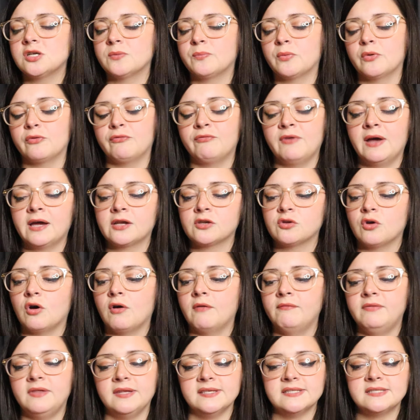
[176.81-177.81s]
to perfect
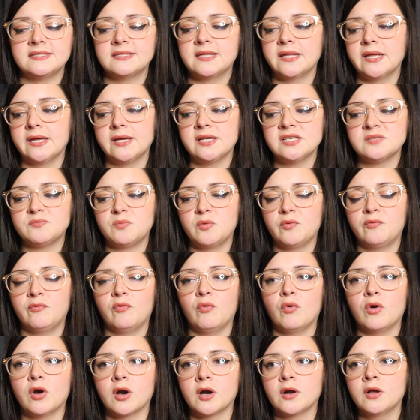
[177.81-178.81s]
all of these things
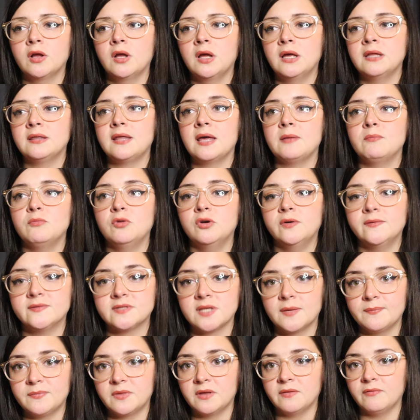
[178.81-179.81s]
before they move
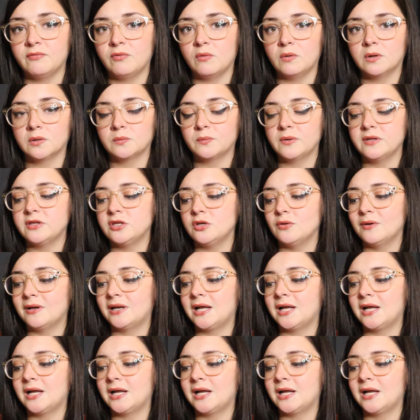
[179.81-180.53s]
something forward with you.